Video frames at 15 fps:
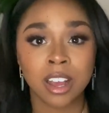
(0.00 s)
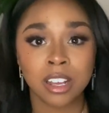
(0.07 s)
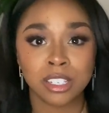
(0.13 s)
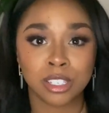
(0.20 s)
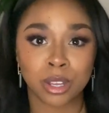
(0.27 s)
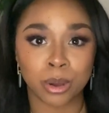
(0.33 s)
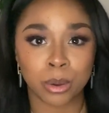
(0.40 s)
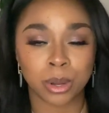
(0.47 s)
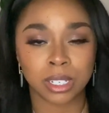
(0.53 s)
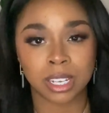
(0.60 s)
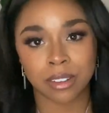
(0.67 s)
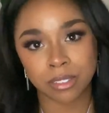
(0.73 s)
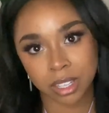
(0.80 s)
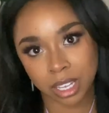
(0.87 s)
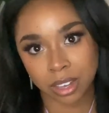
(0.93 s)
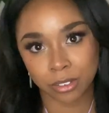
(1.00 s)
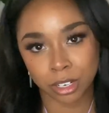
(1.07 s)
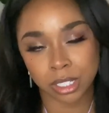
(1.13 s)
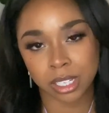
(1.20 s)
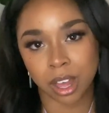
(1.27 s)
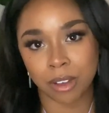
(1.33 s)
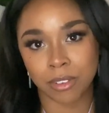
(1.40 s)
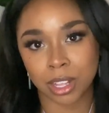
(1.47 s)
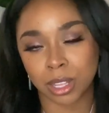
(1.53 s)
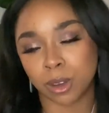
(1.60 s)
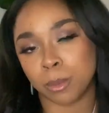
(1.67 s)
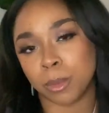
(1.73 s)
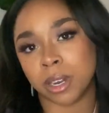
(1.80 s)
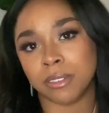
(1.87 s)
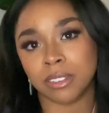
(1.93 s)
So definitely give yourself a
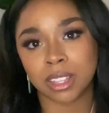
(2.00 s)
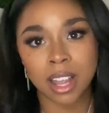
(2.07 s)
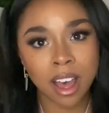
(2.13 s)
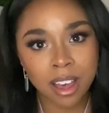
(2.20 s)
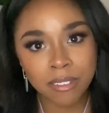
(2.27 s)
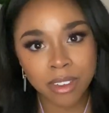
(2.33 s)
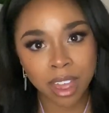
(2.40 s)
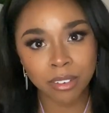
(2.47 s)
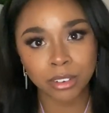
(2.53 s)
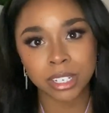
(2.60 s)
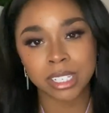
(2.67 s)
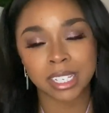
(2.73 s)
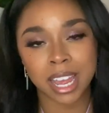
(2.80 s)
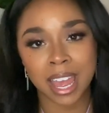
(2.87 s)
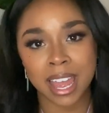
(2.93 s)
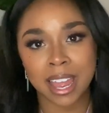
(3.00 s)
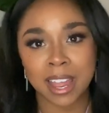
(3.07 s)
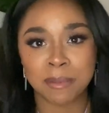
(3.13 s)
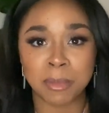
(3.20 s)
little bit of love every day.